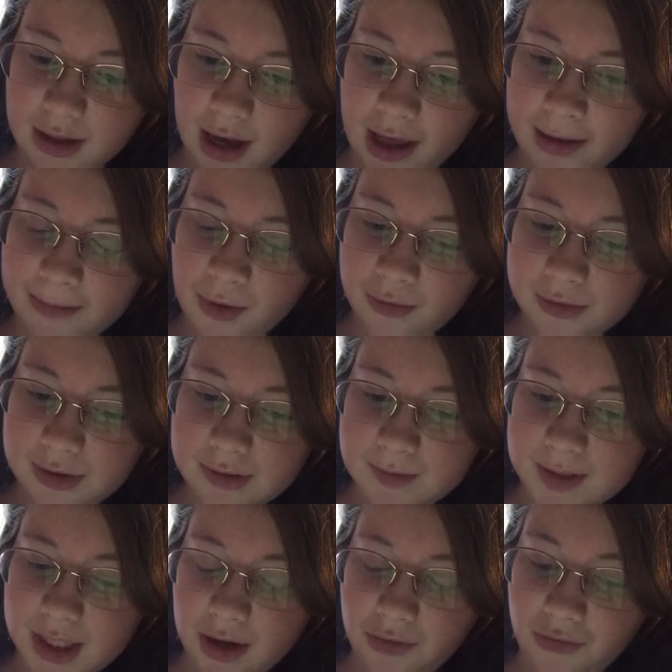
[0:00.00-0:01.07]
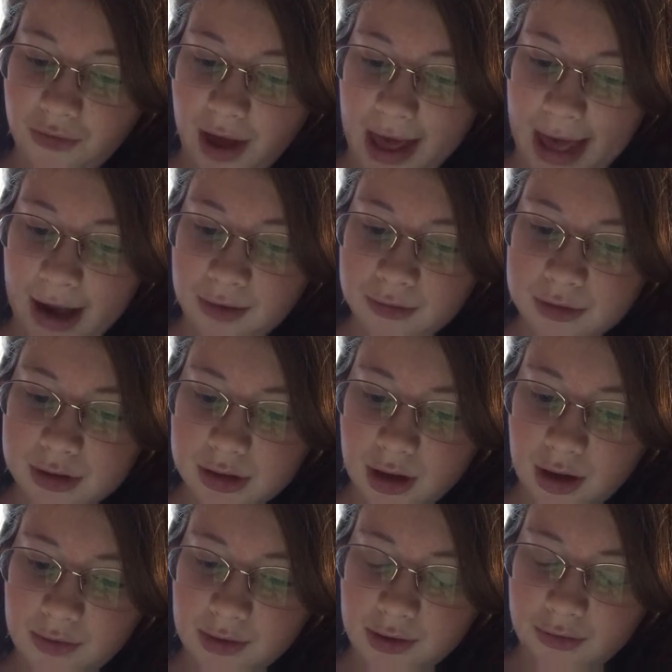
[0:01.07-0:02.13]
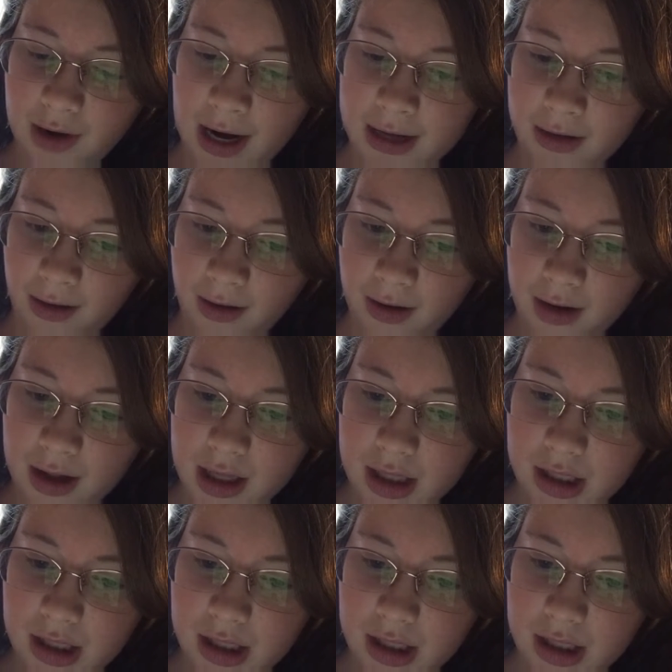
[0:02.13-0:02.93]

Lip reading: catapults himself out of the crater.